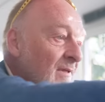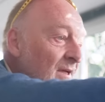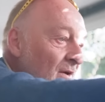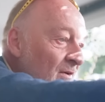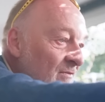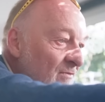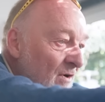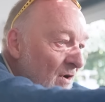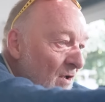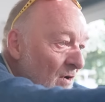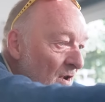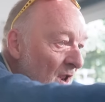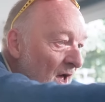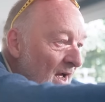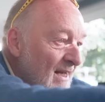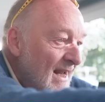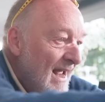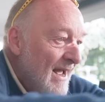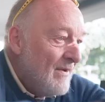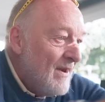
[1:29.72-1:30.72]
Go for a long lie
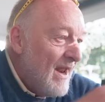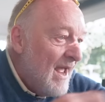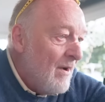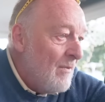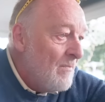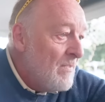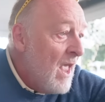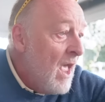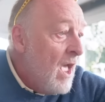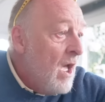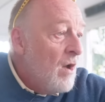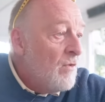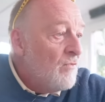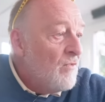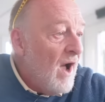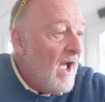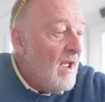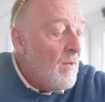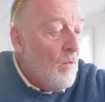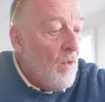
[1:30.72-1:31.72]
down now.
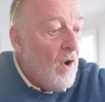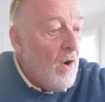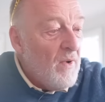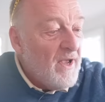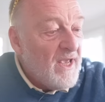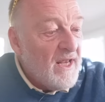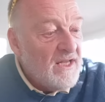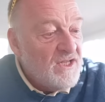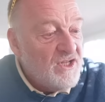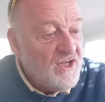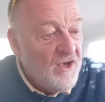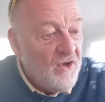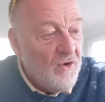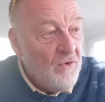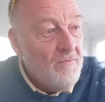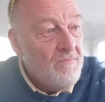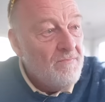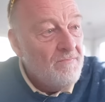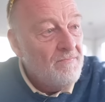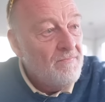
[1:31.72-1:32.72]
Right, what we're going to
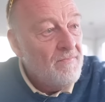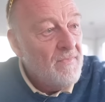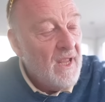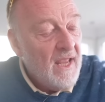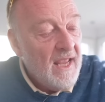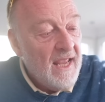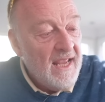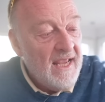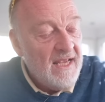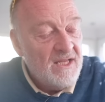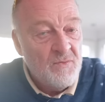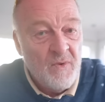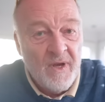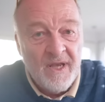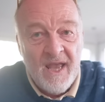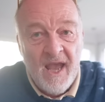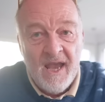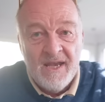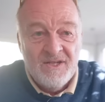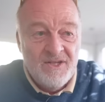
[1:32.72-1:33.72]
do is we're
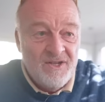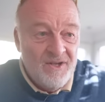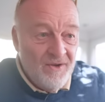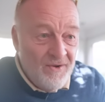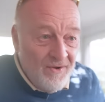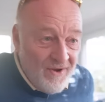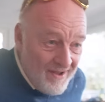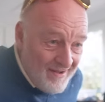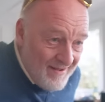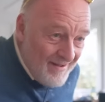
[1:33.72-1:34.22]
going to